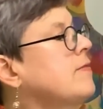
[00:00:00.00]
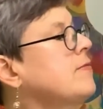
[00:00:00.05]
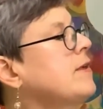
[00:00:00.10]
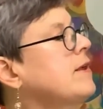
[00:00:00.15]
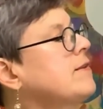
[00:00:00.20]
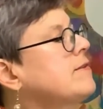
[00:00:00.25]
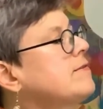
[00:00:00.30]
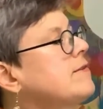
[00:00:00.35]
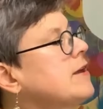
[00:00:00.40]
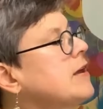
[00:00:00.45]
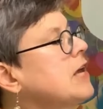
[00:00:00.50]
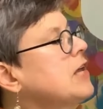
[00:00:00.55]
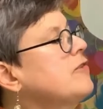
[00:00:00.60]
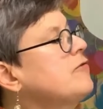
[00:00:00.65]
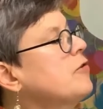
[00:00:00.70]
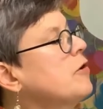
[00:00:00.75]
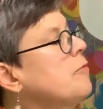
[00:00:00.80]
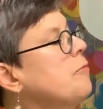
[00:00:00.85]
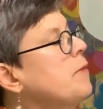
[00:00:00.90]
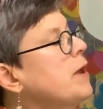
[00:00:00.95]
They
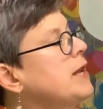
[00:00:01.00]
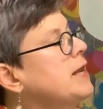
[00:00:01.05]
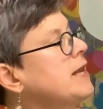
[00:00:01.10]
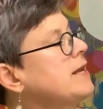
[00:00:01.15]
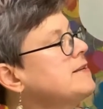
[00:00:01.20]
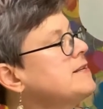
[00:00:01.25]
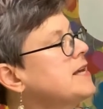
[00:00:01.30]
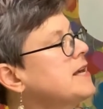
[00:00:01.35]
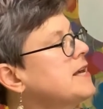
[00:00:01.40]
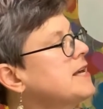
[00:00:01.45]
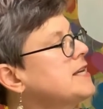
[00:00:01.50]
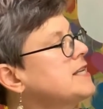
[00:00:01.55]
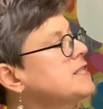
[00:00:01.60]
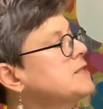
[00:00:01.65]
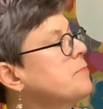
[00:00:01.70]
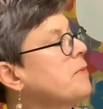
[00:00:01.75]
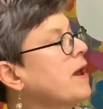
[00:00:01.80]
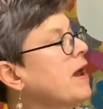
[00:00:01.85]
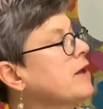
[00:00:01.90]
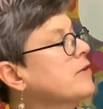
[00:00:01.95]
sailed for many
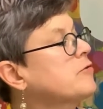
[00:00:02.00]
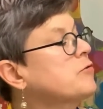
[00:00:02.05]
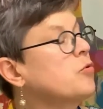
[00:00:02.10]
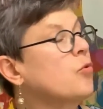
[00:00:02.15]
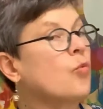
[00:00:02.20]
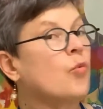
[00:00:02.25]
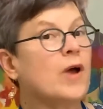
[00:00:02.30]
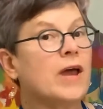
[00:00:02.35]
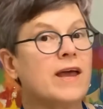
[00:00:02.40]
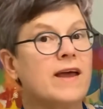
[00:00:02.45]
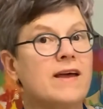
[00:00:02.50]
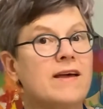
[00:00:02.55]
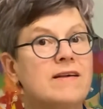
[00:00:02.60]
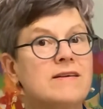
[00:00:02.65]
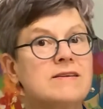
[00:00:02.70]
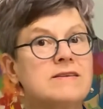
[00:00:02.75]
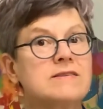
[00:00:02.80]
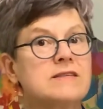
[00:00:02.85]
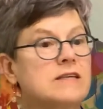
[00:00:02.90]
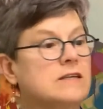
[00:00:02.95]
days past
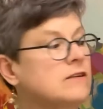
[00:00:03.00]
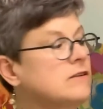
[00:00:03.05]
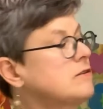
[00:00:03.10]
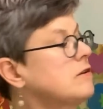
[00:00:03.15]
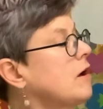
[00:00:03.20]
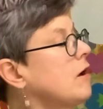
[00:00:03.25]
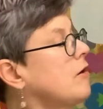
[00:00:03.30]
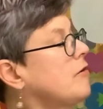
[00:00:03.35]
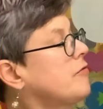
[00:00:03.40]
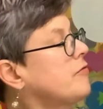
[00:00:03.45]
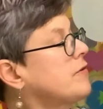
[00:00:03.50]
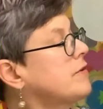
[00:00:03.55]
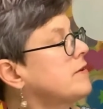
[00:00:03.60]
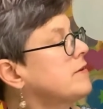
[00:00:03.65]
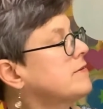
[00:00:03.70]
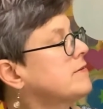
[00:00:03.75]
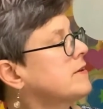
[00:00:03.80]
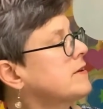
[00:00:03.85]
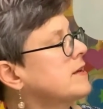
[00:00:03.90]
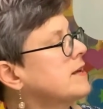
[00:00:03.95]
whales and
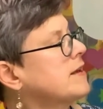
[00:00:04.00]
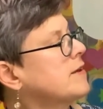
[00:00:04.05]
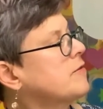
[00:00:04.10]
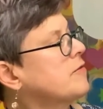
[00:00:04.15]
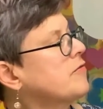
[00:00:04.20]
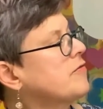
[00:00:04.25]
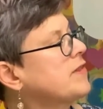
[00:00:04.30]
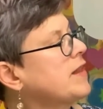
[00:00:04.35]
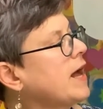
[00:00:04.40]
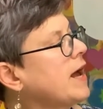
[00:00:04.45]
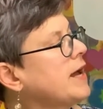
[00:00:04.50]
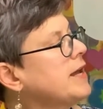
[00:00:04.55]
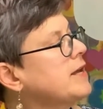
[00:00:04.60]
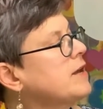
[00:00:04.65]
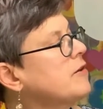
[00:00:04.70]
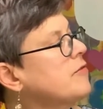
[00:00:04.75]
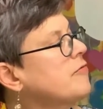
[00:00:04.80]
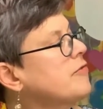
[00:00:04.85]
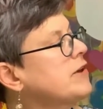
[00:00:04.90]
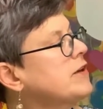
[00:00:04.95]
dolphins and
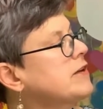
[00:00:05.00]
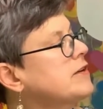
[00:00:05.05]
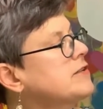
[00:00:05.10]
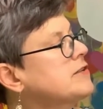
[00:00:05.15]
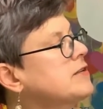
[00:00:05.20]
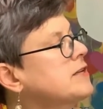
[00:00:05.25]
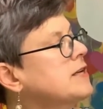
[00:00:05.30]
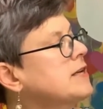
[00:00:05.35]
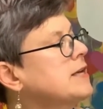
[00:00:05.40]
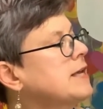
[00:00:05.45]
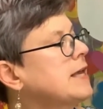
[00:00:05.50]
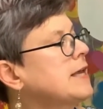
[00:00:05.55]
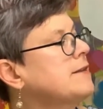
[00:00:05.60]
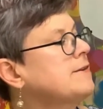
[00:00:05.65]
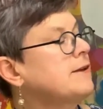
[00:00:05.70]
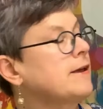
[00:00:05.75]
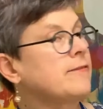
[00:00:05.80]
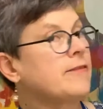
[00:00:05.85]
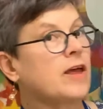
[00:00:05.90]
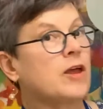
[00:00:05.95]
flying fish
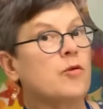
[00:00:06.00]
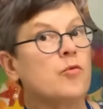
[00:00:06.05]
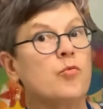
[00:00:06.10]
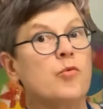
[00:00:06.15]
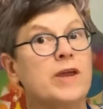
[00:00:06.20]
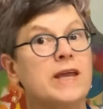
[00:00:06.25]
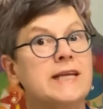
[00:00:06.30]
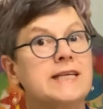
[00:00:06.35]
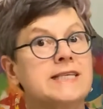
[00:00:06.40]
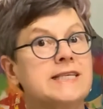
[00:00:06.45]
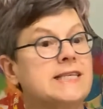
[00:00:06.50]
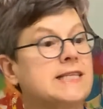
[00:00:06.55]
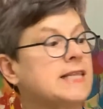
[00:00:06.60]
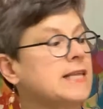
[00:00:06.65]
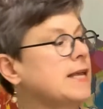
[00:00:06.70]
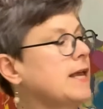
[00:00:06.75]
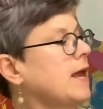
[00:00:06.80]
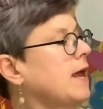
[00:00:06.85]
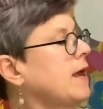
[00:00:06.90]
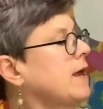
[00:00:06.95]
until they reached
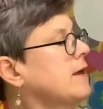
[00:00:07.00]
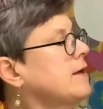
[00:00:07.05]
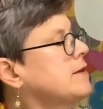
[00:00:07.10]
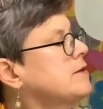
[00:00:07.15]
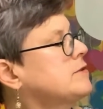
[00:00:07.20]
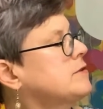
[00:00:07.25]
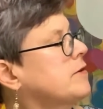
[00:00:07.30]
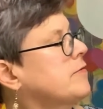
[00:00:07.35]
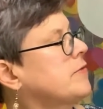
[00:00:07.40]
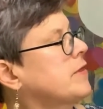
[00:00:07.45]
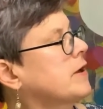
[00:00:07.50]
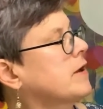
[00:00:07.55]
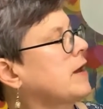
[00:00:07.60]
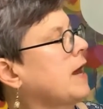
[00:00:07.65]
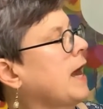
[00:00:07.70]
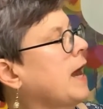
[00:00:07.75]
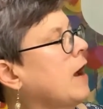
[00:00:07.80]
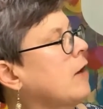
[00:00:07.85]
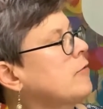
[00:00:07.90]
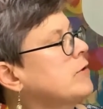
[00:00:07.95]
the edge of the
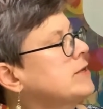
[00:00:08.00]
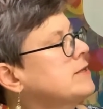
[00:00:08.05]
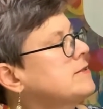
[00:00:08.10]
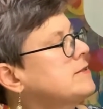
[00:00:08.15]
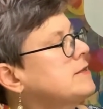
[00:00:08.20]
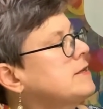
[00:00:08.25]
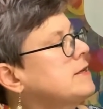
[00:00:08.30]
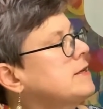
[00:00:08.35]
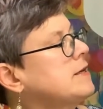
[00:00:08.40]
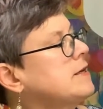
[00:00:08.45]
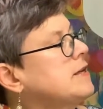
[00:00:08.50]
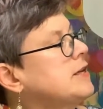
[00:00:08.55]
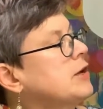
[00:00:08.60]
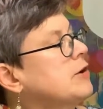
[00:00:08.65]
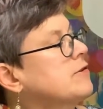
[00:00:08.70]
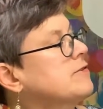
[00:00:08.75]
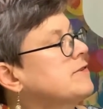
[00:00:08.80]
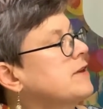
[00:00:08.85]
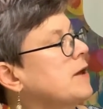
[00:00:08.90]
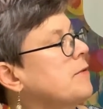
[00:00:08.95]
Kara Sea
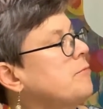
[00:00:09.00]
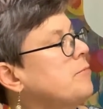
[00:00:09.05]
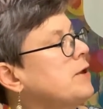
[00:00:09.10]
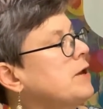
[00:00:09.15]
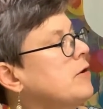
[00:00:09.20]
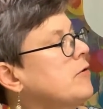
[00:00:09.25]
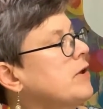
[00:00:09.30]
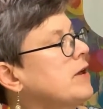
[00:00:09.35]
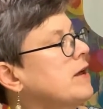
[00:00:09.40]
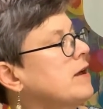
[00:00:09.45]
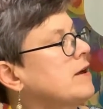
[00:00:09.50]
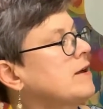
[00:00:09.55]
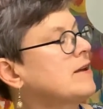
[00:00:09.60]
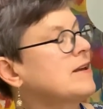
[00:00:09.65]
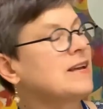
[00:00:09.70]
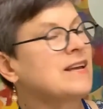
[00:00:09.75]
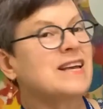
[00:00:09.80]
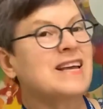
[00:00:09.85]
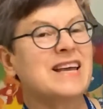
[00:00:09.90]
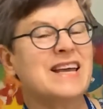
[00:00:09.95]
near Siberia.
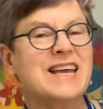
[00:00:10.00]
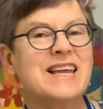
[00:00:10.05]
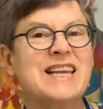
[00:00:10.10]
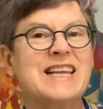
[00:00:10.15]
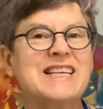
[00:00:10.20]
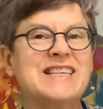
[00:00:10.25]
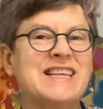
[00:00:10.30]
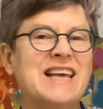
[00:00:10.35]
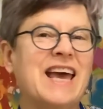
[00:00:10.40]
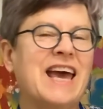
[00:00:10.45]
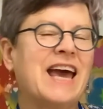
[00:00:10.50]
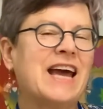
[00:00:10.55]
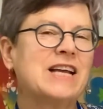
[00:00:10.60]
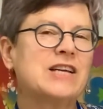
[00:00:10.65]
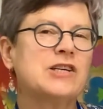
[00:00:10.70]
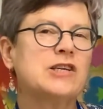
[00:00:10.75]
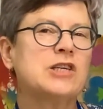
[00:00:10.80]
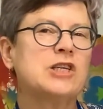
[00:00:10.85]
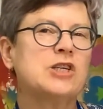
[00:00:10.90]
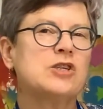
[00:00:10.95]
It is
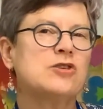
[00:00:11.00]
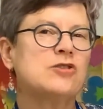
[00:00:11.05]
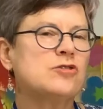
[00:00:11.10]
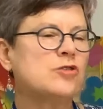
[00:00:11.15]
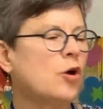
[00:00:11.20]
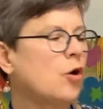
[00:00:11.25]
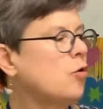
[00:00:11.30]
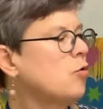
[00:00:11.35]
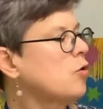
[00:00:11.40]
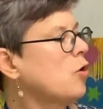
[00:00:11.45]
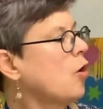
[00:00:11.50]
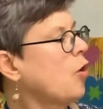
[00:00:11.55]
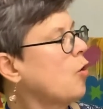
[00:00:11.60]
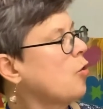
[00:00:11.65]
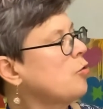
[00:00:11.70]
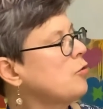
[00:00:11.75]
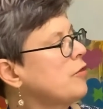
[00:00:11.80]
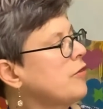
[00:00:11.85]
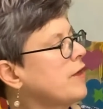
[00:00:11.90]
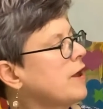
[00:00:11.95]
actually so
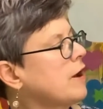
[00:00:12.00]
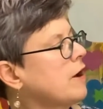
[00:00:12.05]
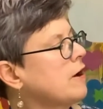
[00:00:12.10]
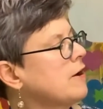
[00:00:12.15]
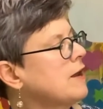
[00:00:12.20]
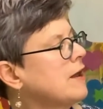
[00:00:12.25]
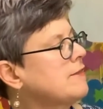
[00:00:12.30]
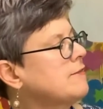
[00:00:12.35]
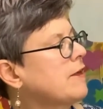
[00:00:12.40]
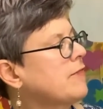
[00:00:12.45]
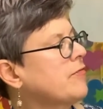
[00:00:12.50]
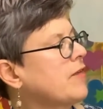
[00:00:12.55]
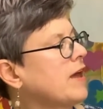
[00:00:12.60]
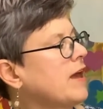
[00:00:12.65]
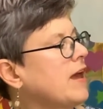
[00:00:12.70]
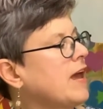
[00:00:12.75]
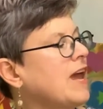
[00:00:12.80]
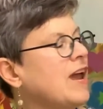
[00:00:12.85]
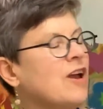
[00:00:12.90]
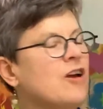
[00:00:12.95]
cold there that the
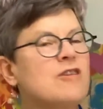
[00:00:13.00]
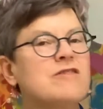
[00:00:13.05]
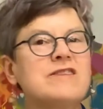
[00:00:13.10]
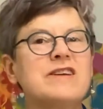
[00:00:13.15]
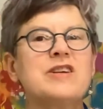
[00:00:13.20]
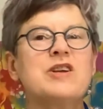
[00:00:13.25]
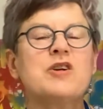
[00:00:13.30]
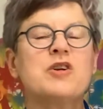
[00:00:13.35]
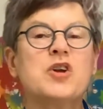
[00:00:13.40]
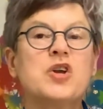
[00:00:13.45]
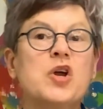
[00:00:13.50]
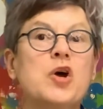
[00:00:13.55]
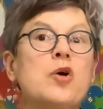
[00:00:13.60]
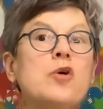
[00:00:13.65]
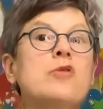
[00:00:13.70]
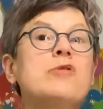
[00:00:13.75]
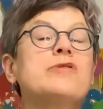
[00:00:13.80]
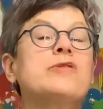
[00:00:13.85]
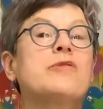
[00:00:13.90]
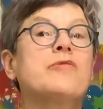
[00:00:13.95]
hairs in your
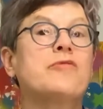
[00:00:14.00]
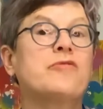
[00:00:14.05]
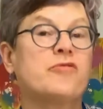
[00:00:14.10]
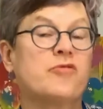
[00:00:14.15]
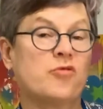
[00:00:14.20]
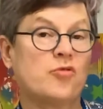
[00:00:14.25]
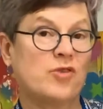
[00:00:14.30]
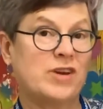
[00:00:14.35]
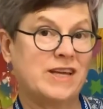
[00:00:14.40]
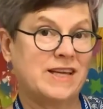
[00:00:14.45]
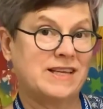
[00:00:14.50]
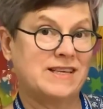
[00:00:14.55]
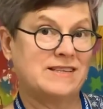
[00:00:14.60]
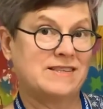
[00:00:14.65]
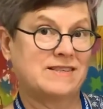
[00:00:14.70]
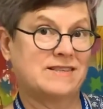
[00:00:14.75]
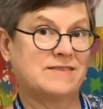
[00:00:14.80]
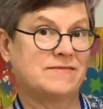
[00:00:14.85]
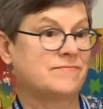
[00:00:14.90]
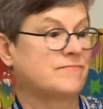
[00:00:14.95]
nose
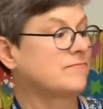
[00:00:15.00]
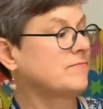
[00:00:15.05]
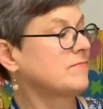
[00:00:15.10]
freeze.